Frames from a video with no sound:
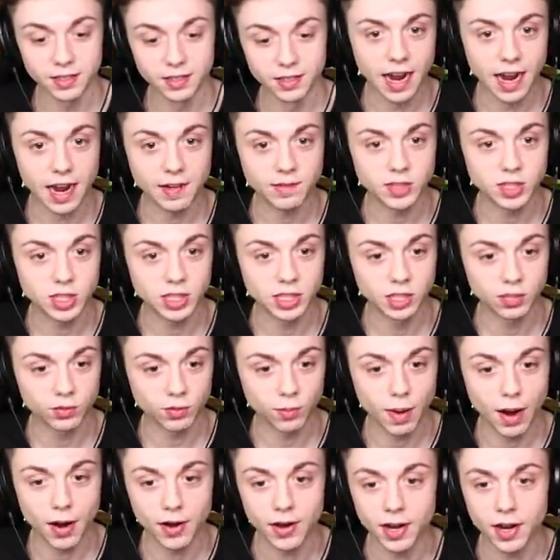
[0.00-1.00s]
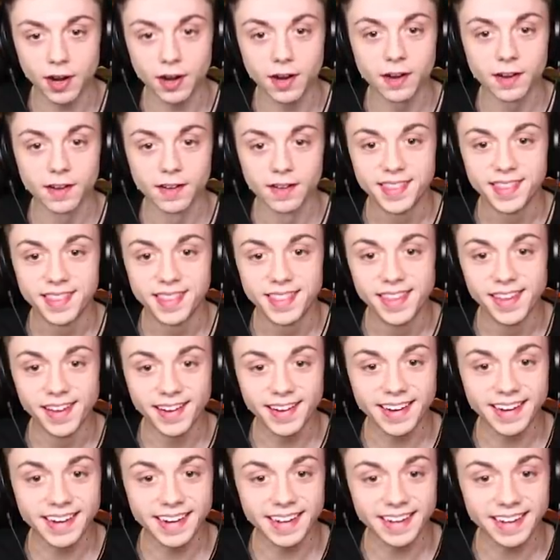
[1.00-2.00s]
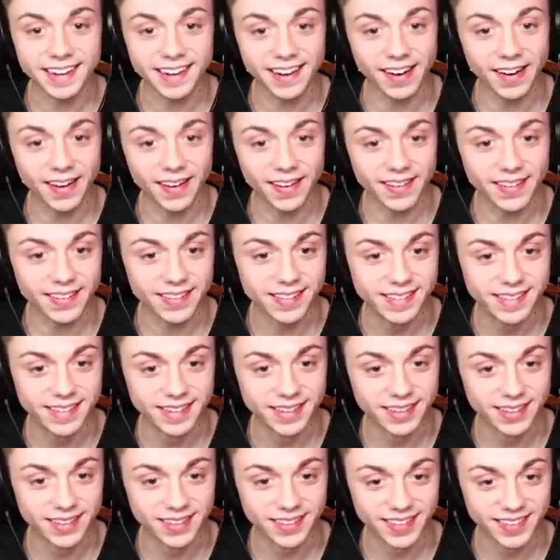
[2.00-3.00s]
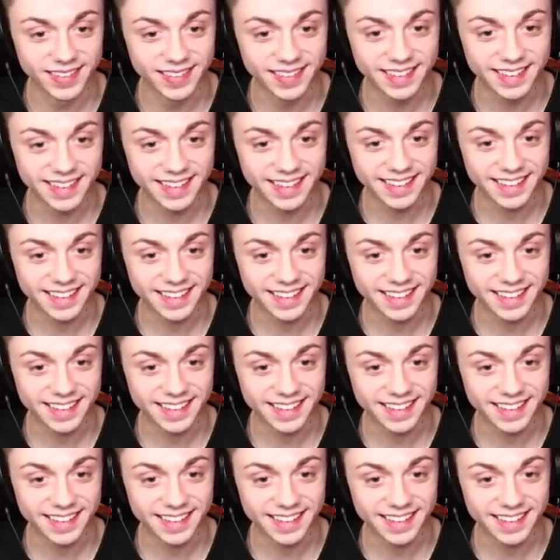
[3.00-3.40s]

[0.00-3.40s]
I have to see this from out here. Look at it go, dude.